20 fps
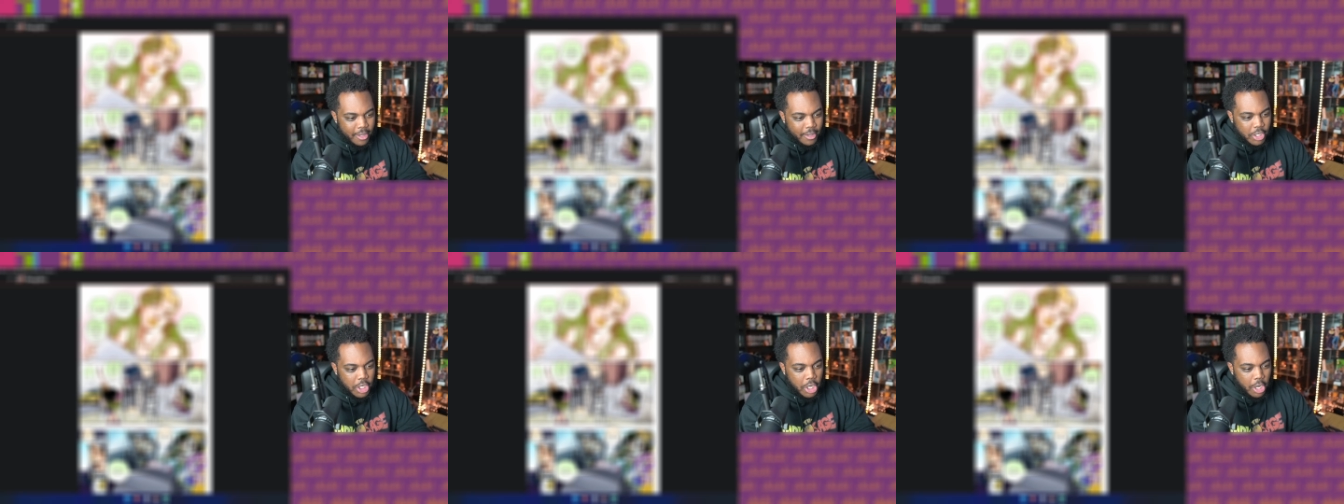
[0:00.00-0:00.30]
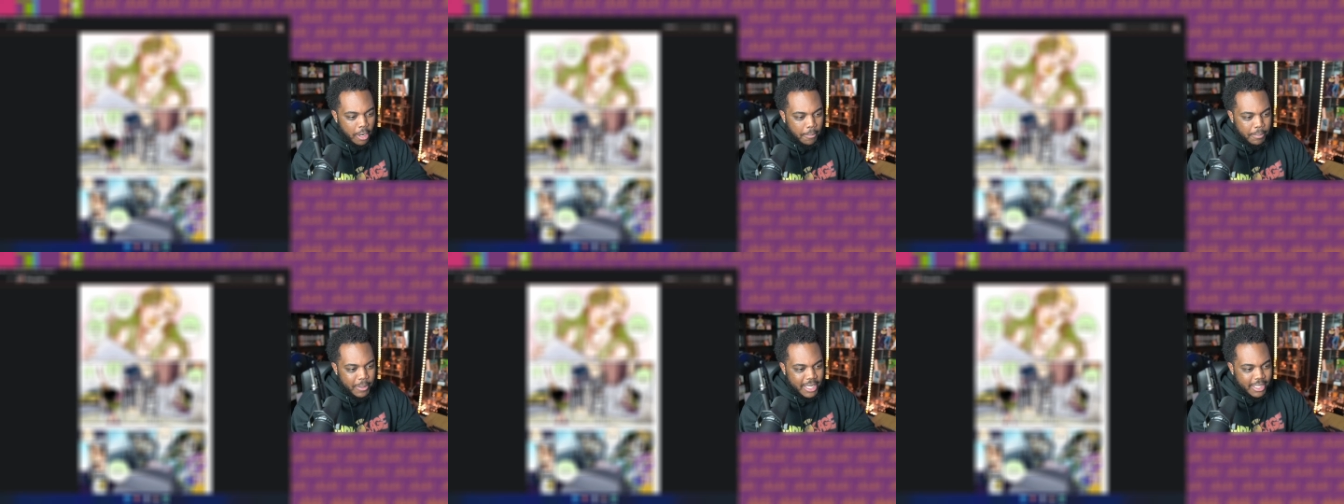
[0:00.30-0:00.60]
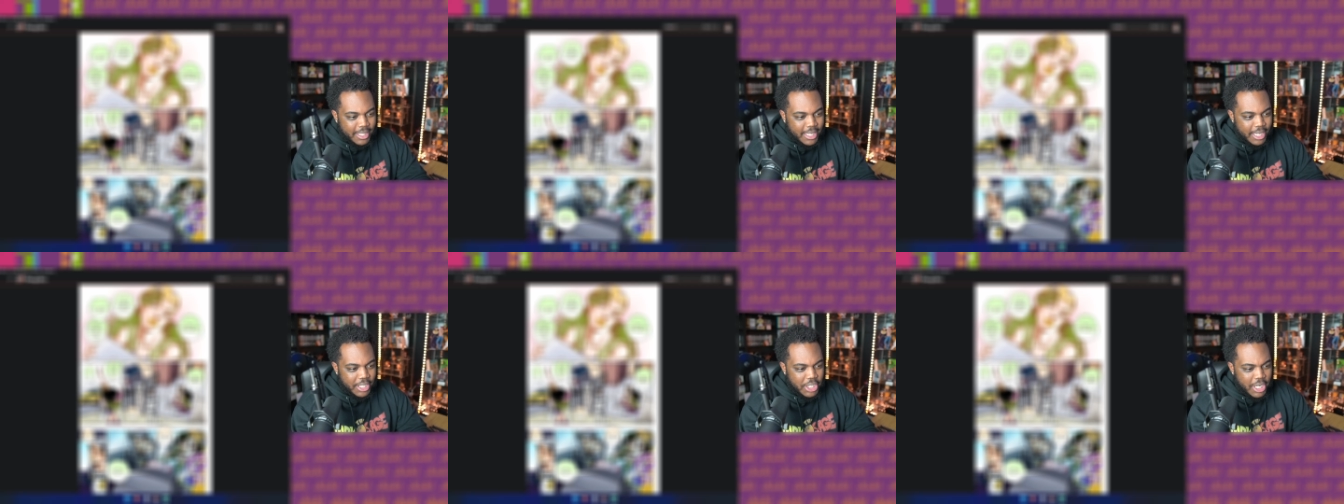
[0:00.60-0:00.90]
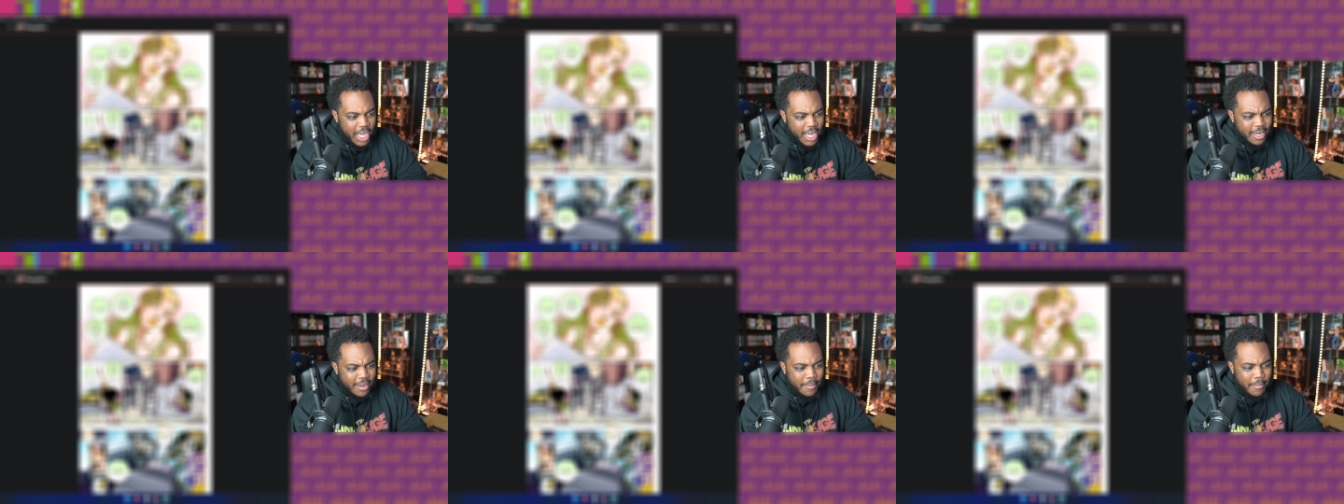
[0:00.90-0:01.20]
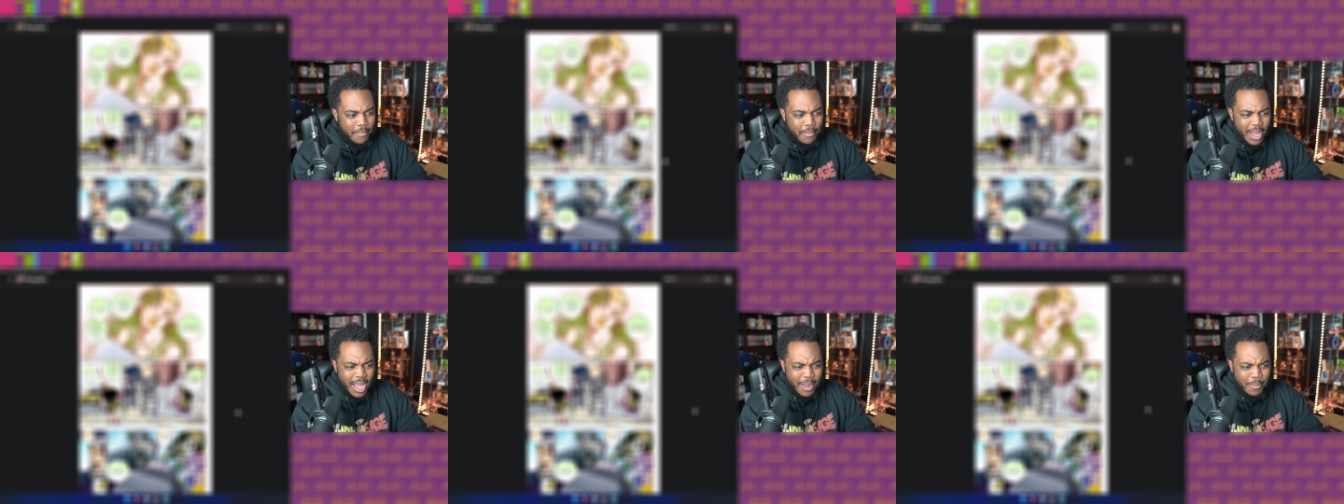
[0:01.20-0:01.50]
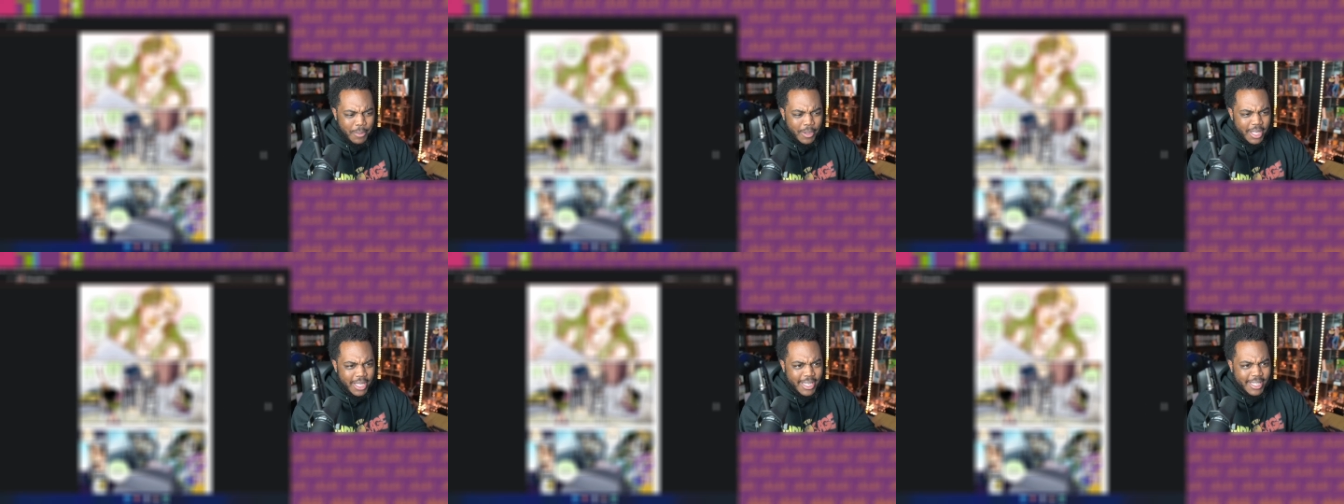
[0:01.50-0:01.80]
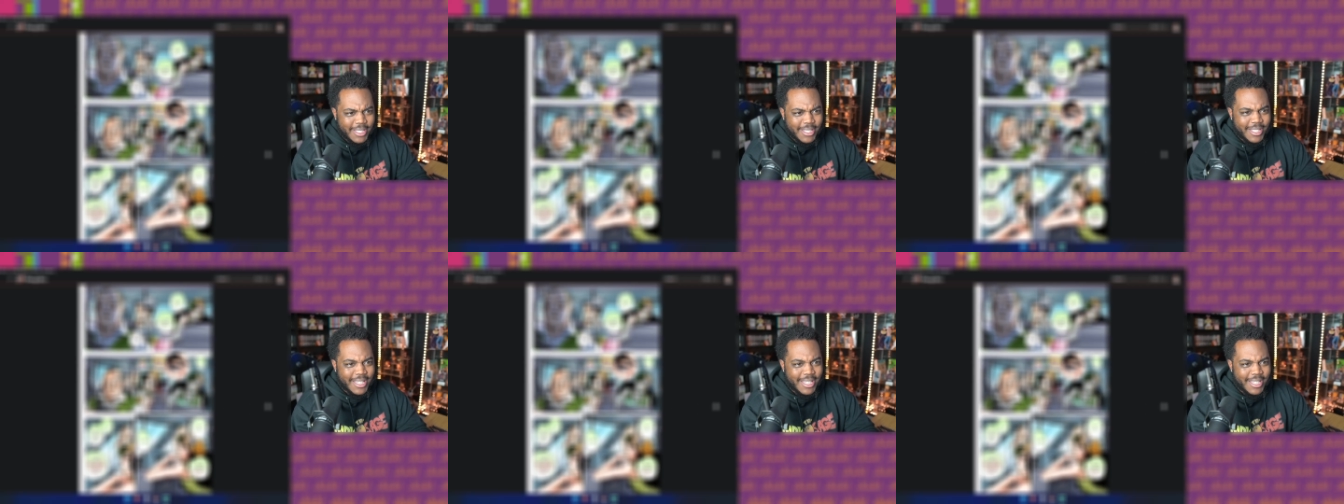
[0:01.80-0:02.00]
To your place, Seichan. Eh, My place.